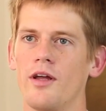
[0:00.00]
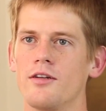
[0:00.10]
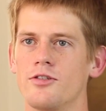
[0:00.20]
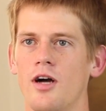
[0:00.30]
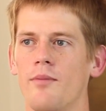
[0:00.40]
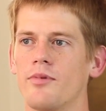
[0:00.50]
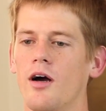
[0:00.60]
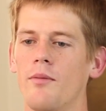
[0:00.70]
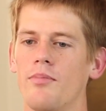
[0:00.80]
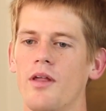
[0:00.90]
then chopped
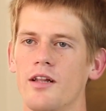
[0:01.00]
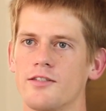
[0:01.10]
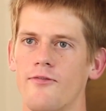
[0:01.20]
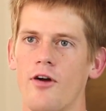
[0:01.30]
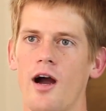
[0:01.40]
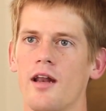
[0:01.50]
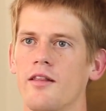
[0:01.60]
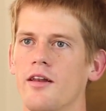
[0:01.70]
up, then it's fried,